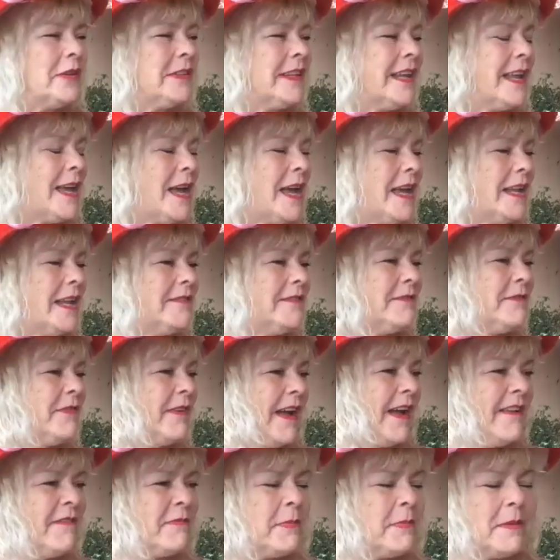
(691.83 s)
we only had
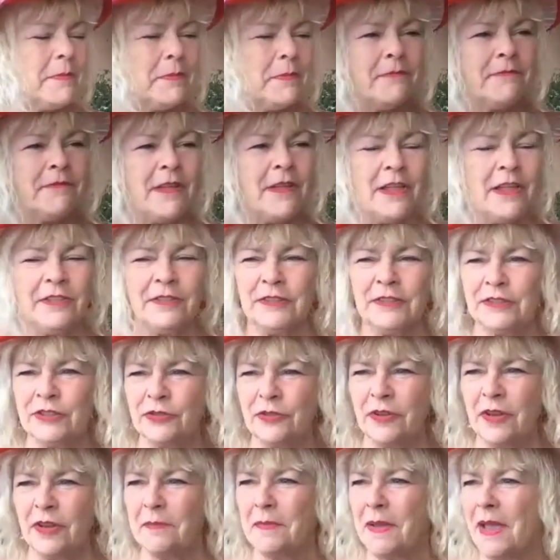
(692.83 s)
5 people fall in the
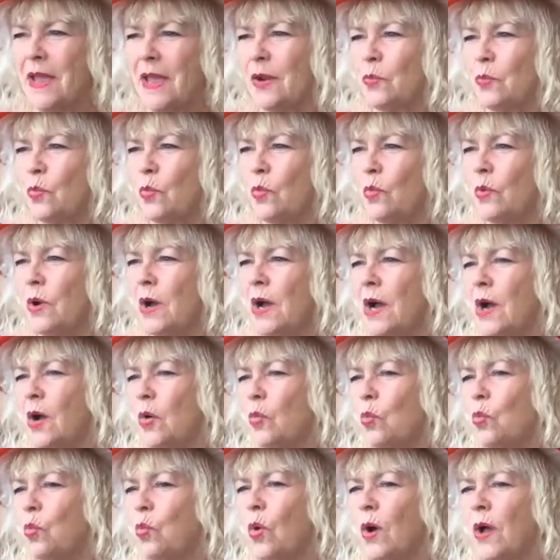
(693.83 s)
stream and
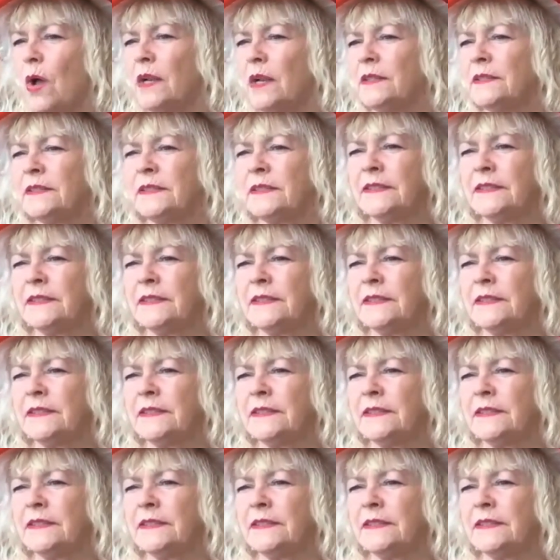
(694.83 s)
one